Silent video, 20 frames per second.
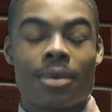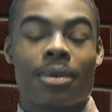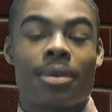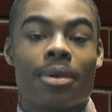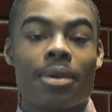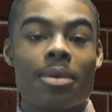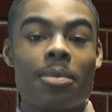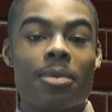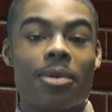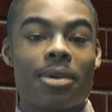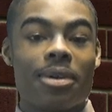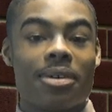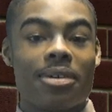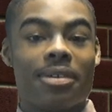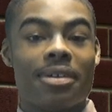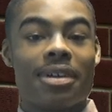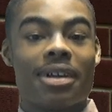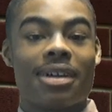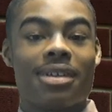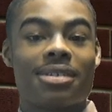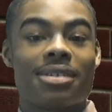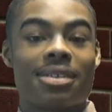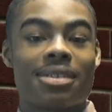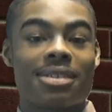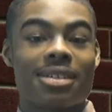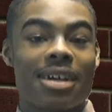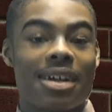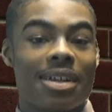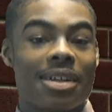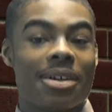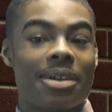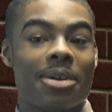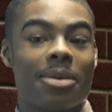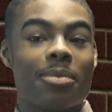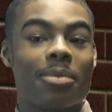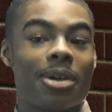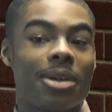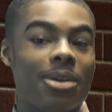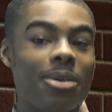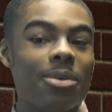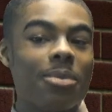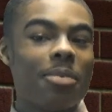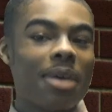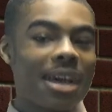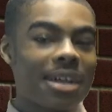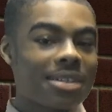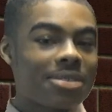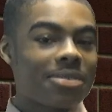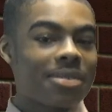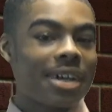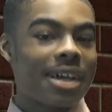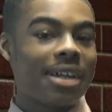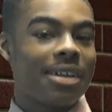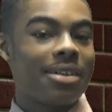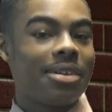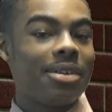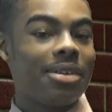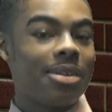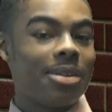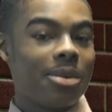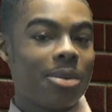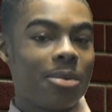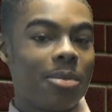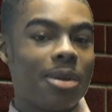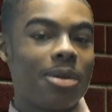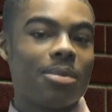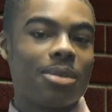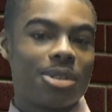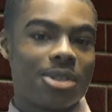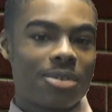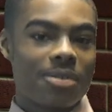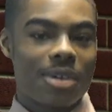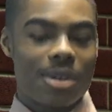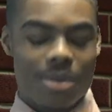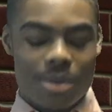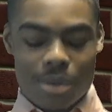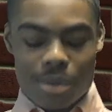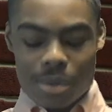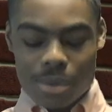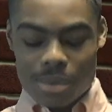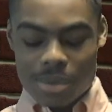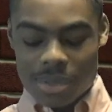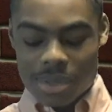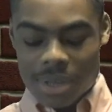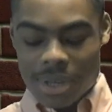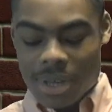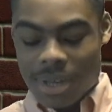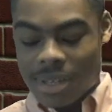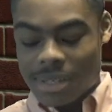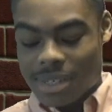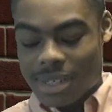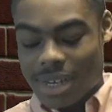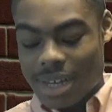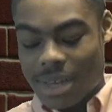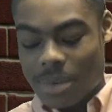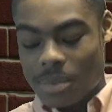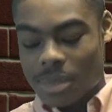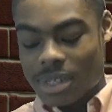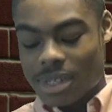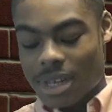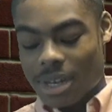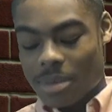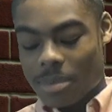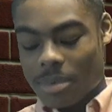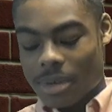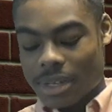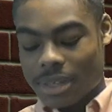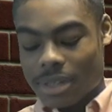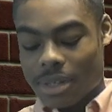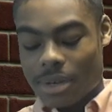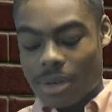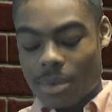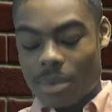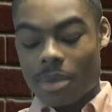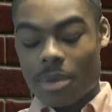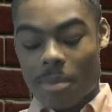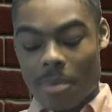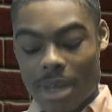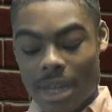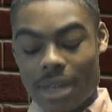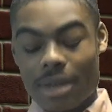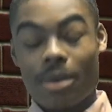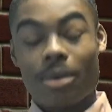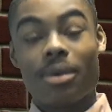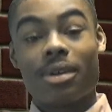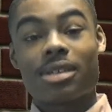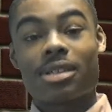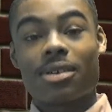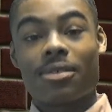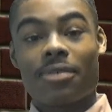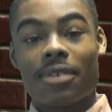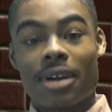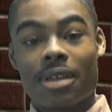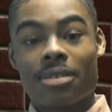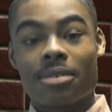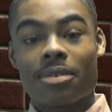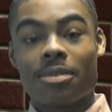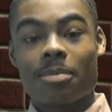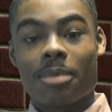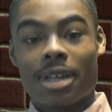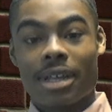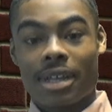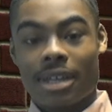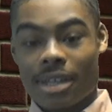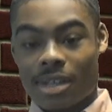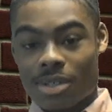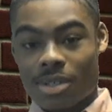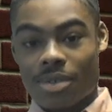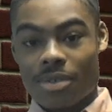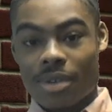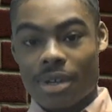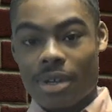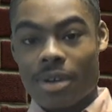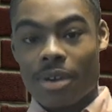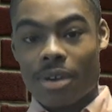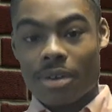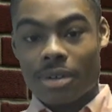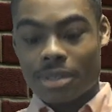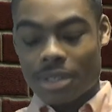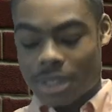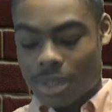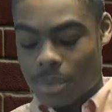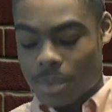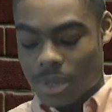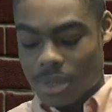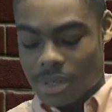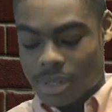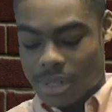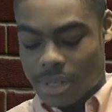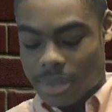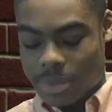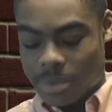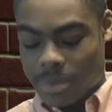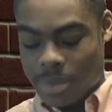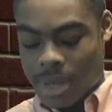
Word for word: Good morning, Green Knights. It's Tyler here, bringing you back to reality a little bit with your real news. Today we celebrate the, the man known as the father of black history, Carter G. Woodson.